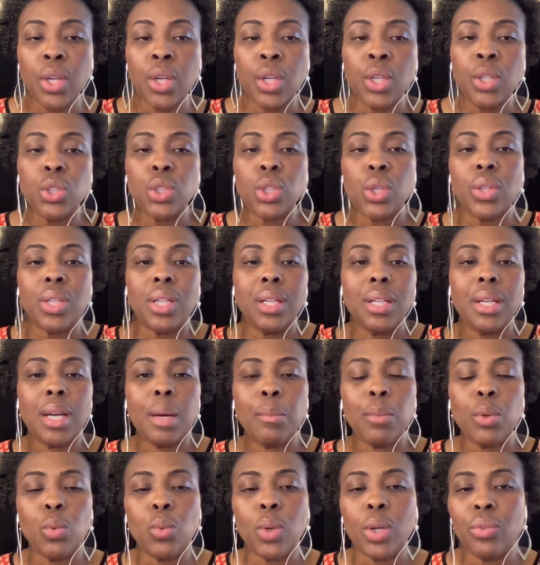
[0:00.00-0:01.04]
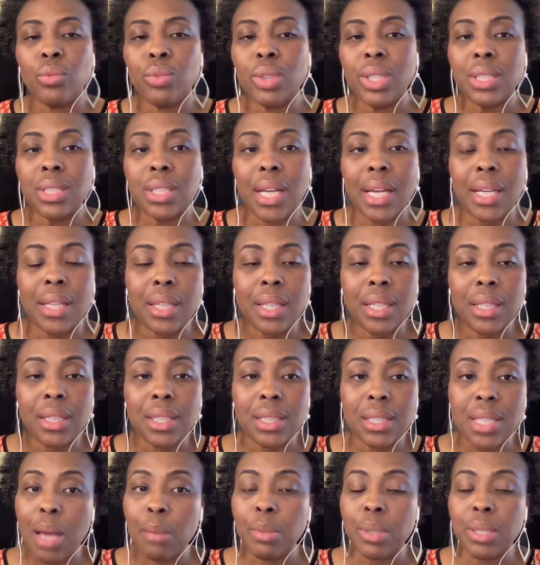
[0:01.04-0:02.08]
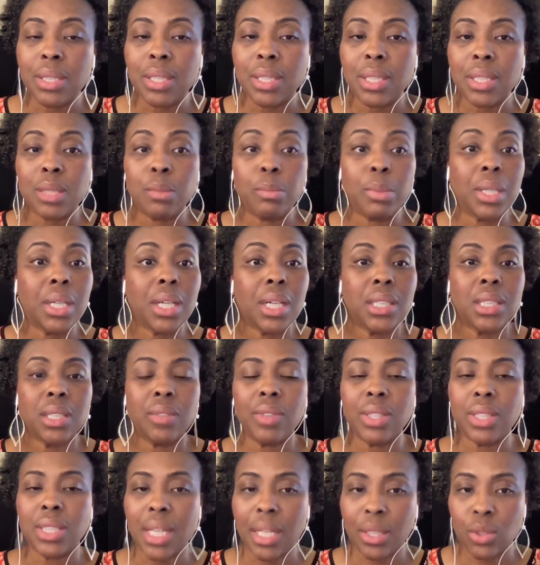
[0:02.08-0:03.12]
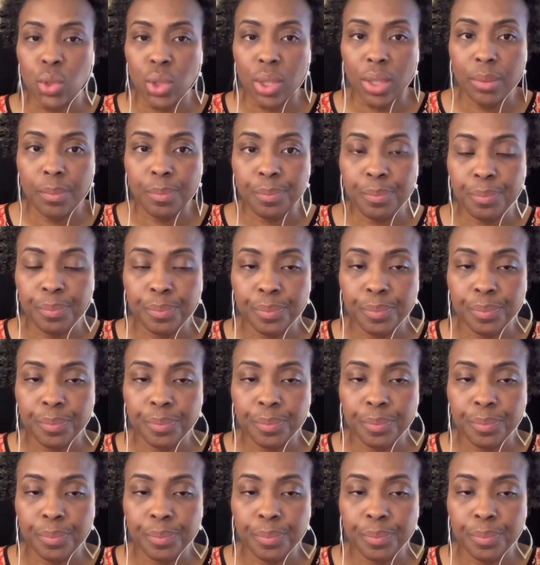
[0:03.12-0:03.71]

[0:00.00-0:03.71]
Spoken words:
So the number one reason I think this happens is because of attention.